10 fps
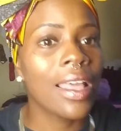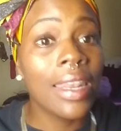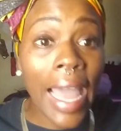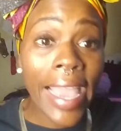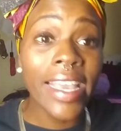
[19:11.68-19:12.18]

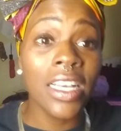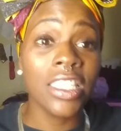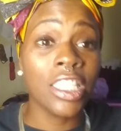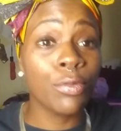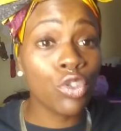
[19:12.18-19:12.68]
Like,
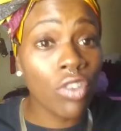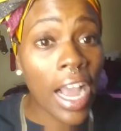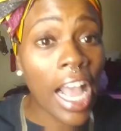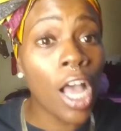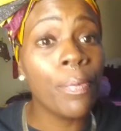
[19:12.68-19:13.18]

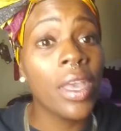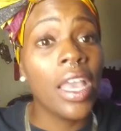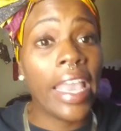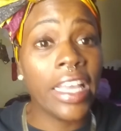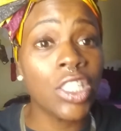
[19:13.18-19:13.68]
subscribe,
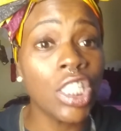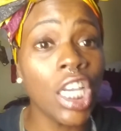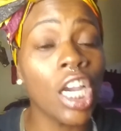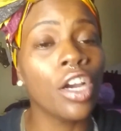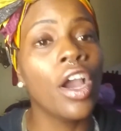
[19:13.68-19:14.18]
and
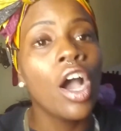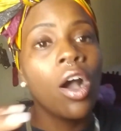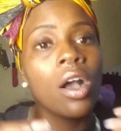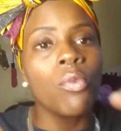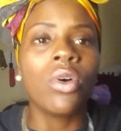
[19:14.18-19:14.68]
share.
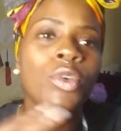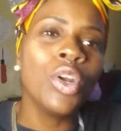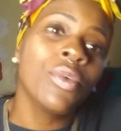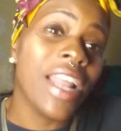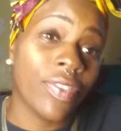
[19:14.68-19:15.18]
Well, you
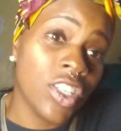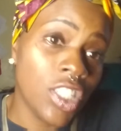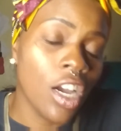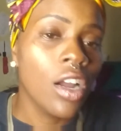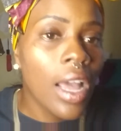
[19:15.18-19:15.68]
don't really have to
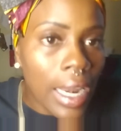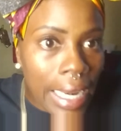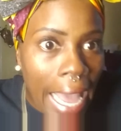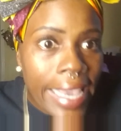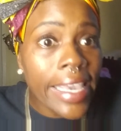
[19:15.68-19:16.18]
share.
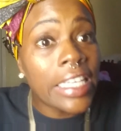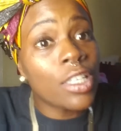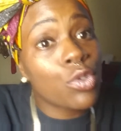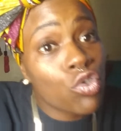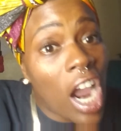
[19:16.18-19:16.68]
Like and
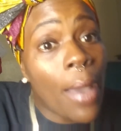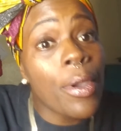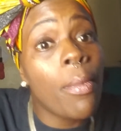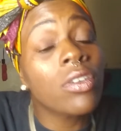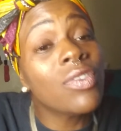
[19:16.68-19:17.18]
subscribe.
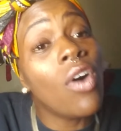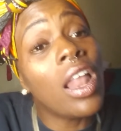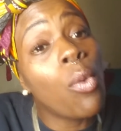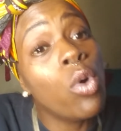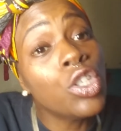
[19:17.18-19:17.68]
And most of
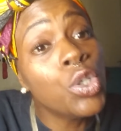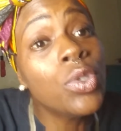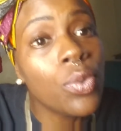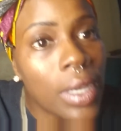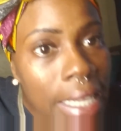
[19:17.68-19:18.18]
all, I want you
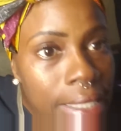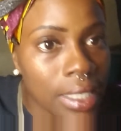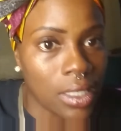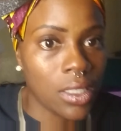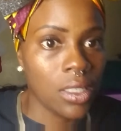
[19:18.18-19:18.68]
to
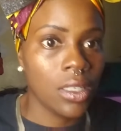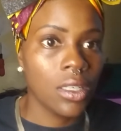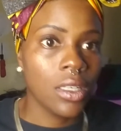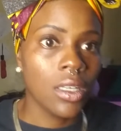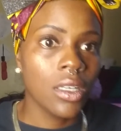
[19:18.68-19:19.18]
listen.
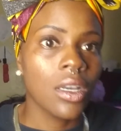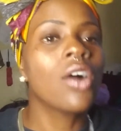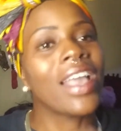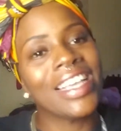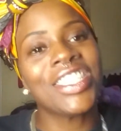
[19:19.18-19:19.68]

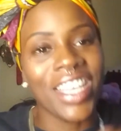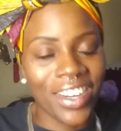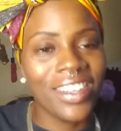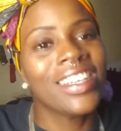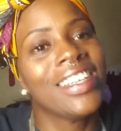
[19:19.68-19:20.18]
Okay,
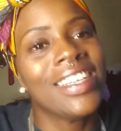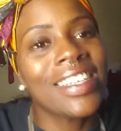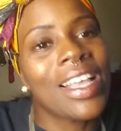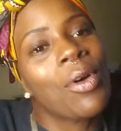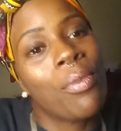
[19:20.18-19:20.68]
share.
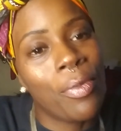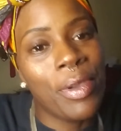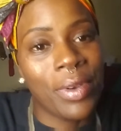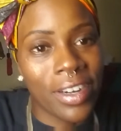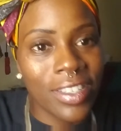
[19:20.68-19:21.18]
Because I want more
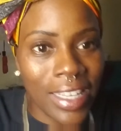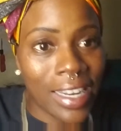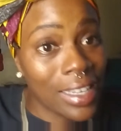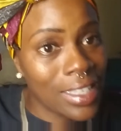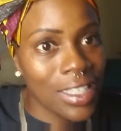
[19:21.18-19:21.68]
people to
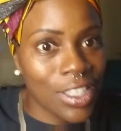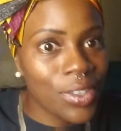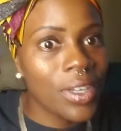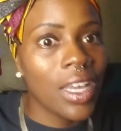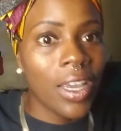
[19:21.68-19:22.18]
understand and listen to.